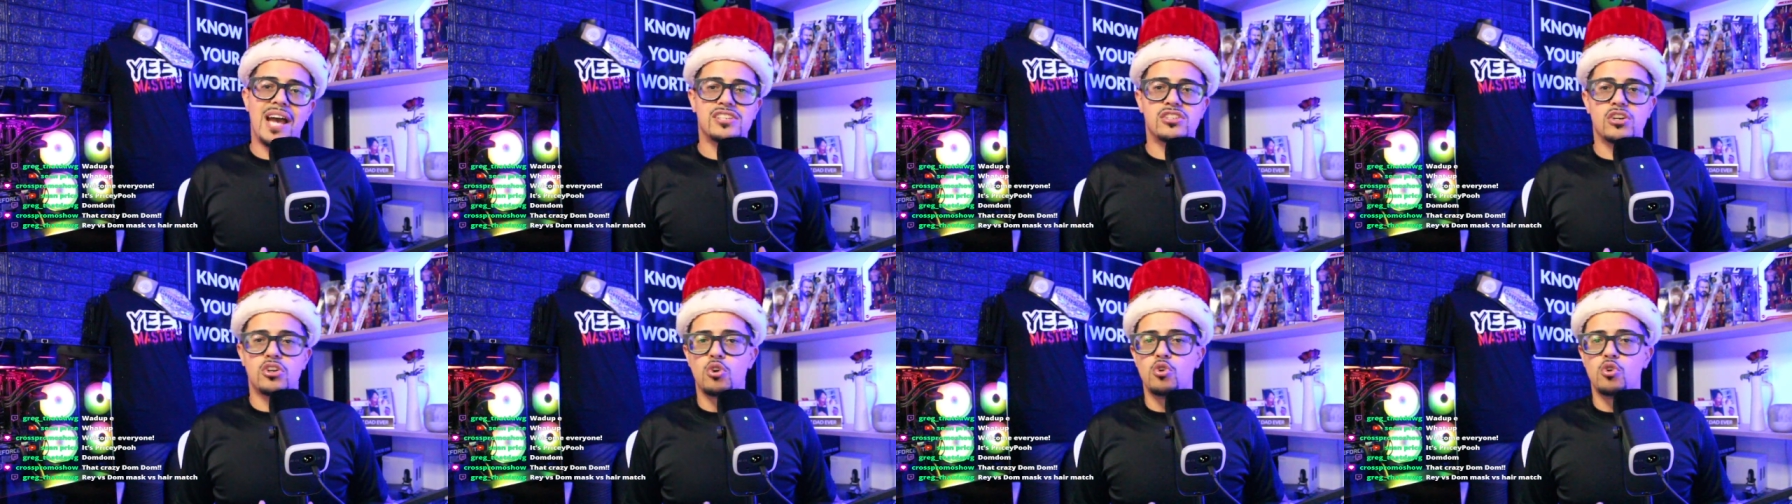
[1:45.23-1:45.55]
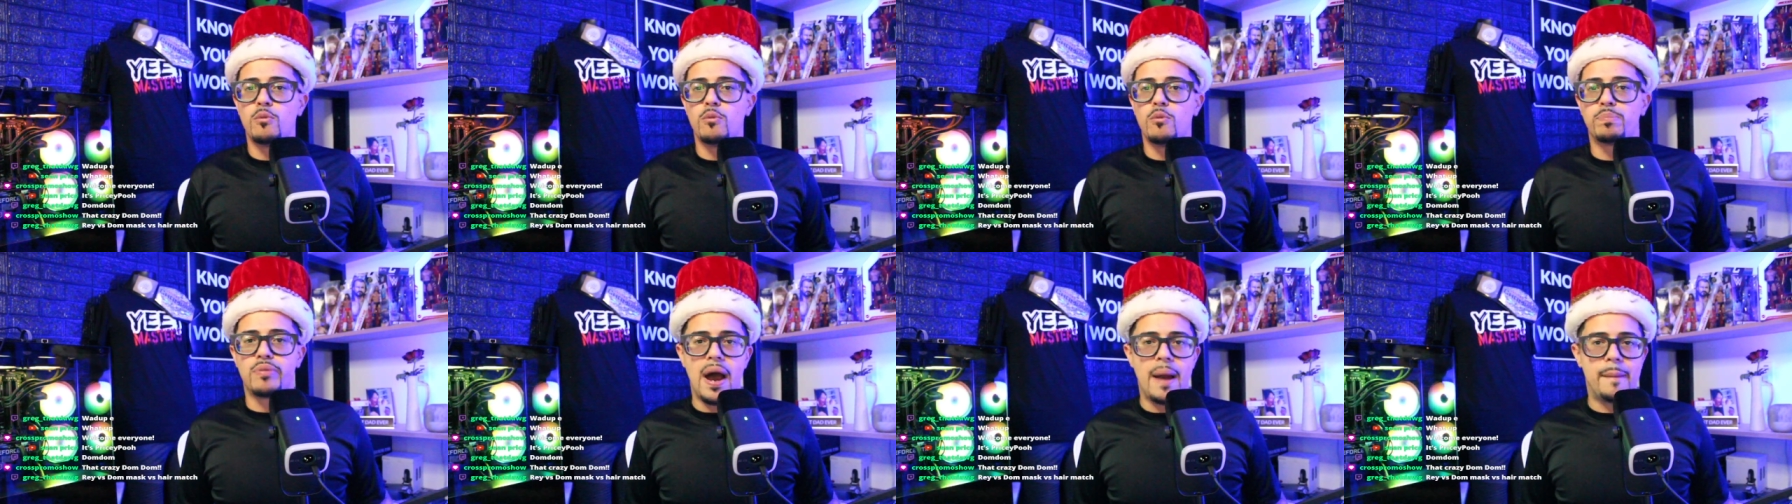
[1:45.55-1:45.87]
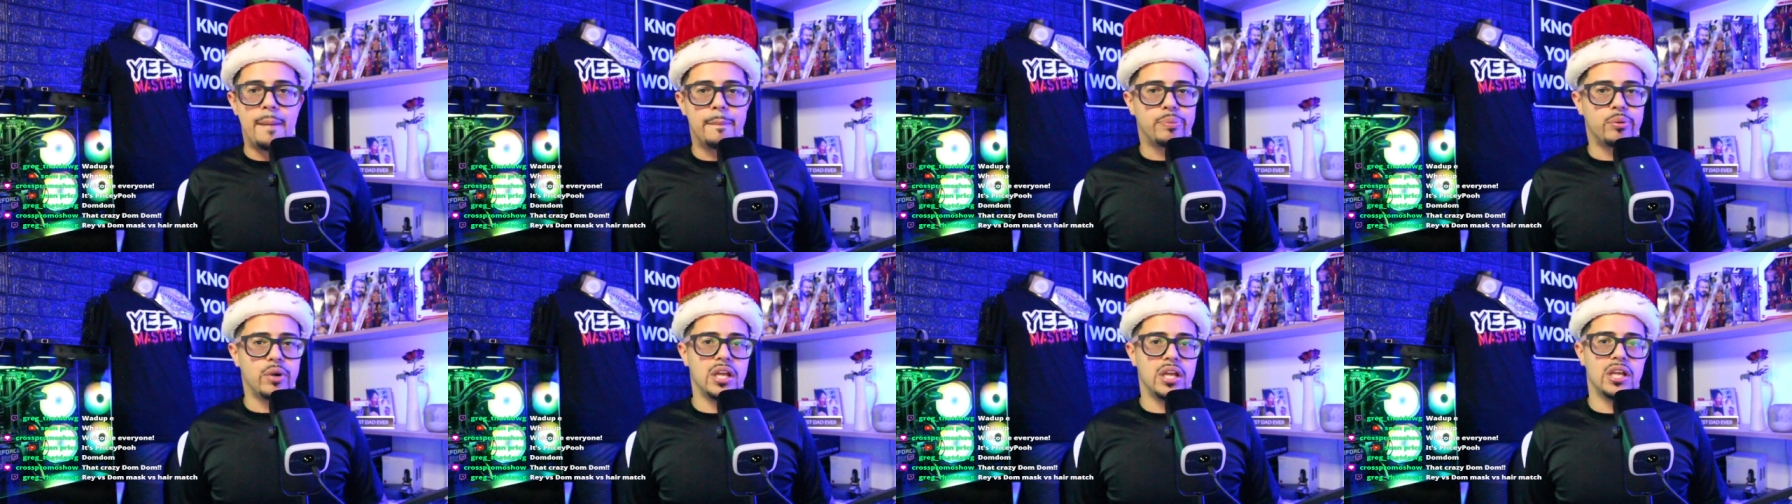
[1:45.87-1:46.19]
know who Braun
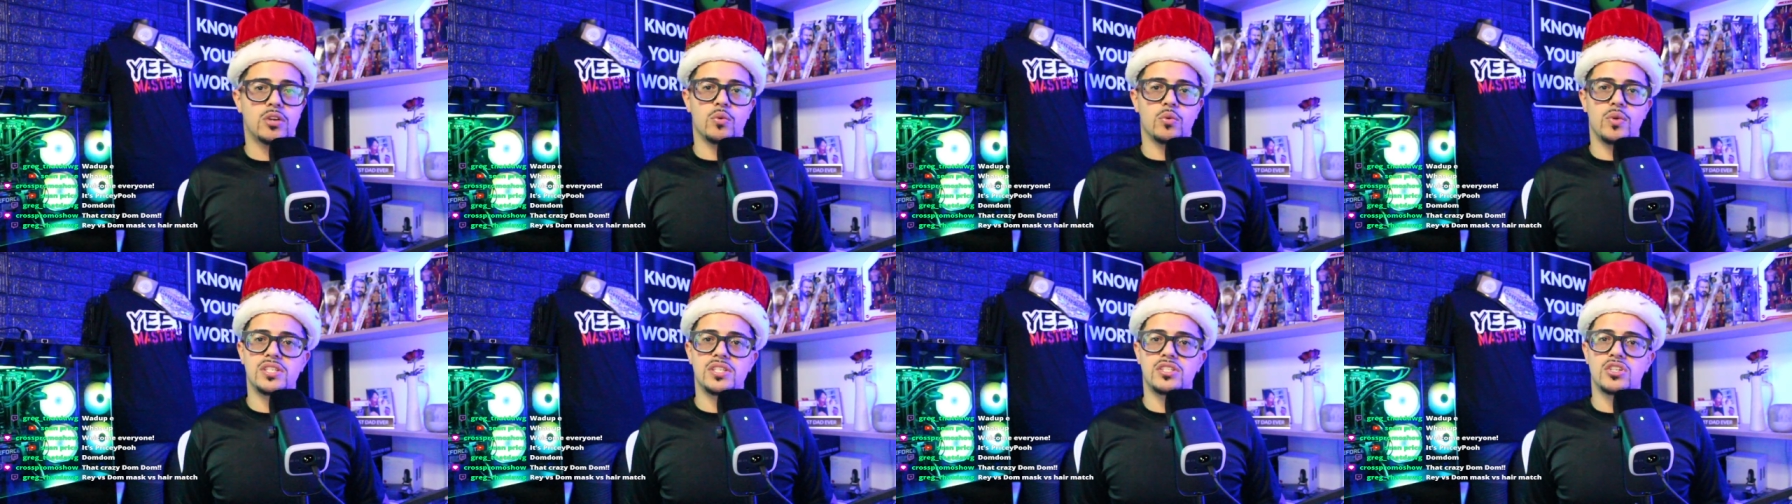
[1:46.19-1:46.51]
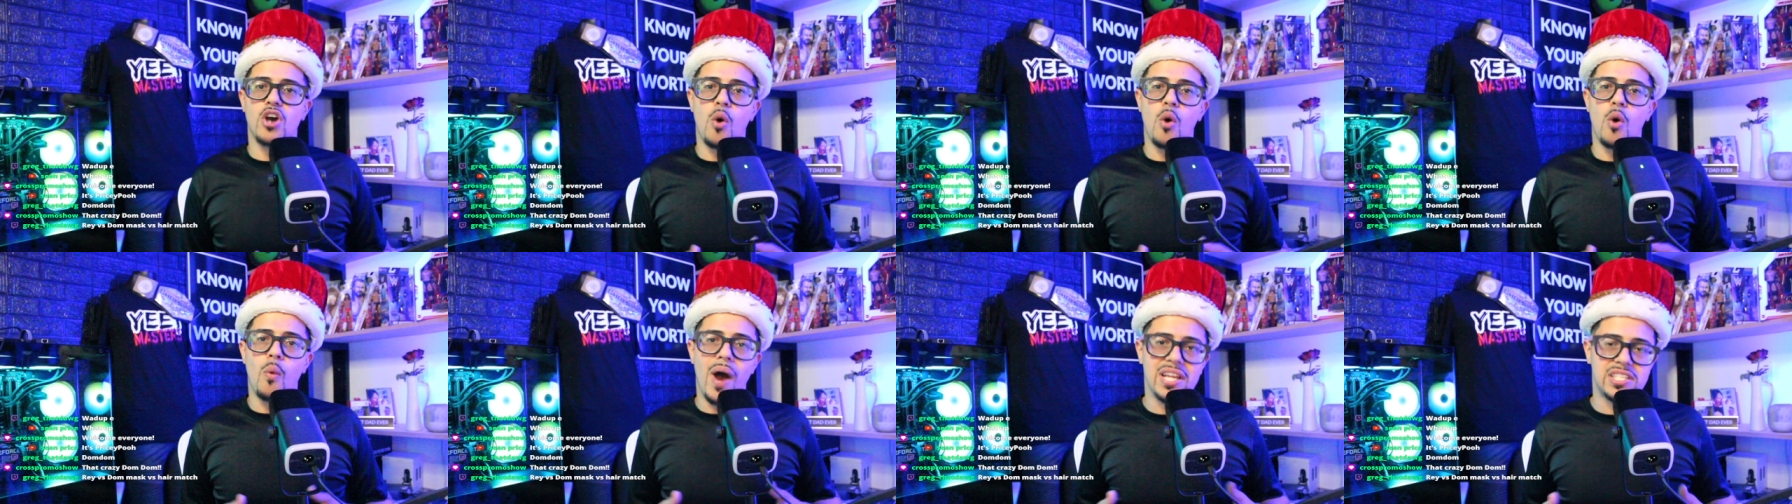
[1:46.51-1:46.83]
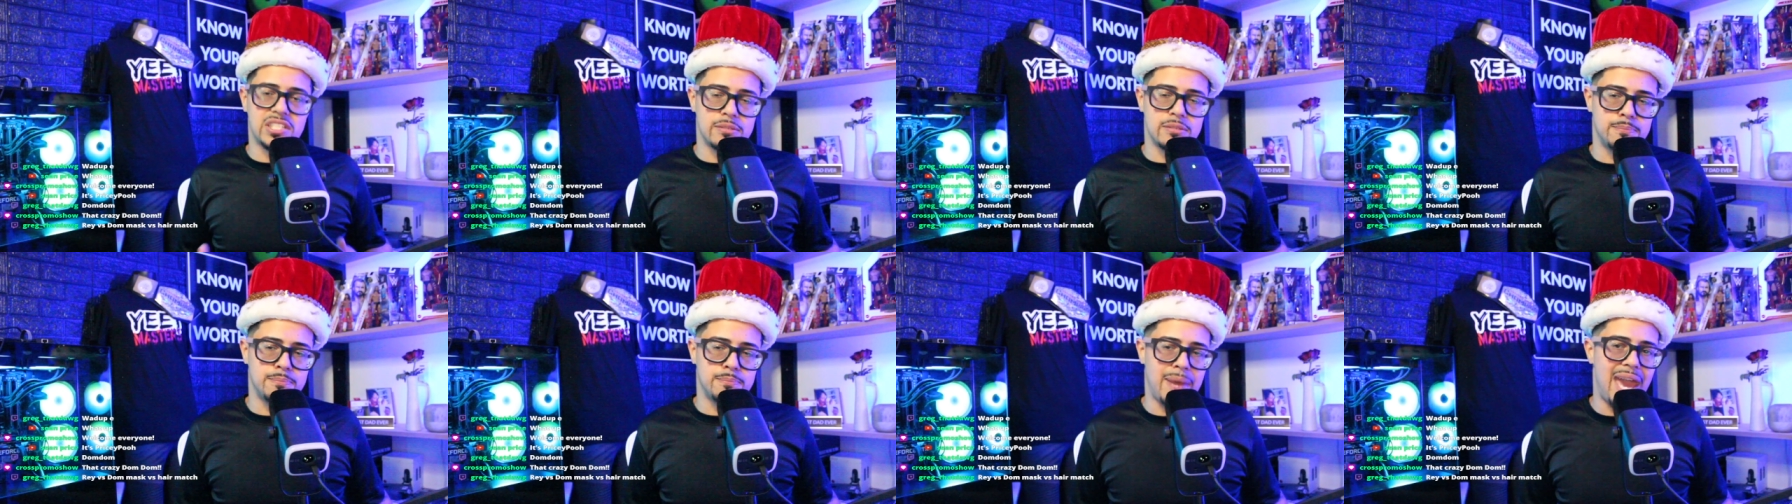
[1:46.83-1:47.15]
Breaker is, go watch
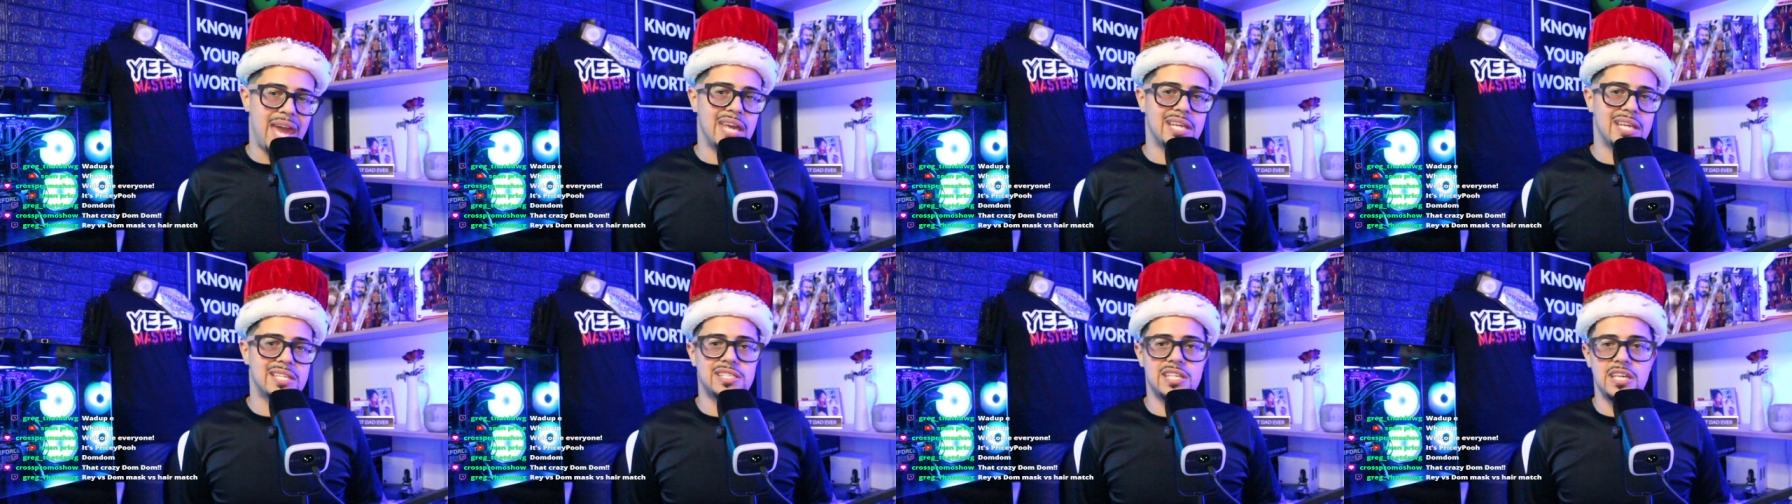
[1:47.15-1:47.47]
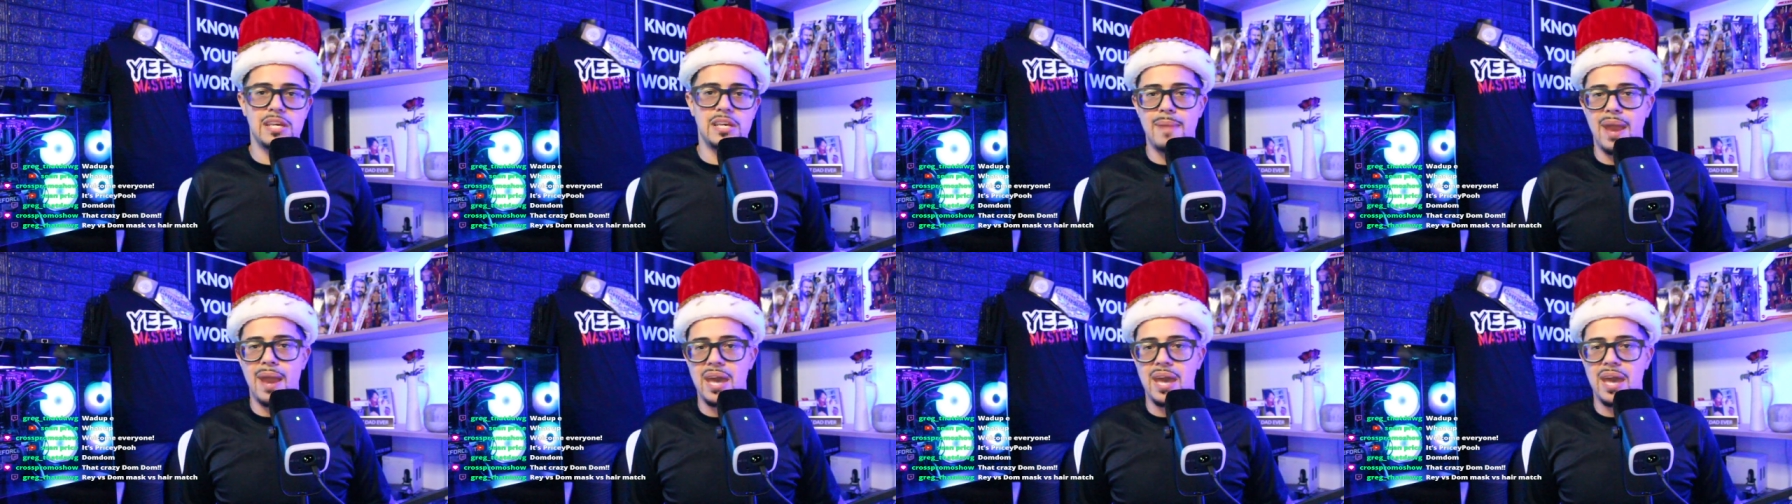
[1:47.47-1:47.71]
some NXT, man.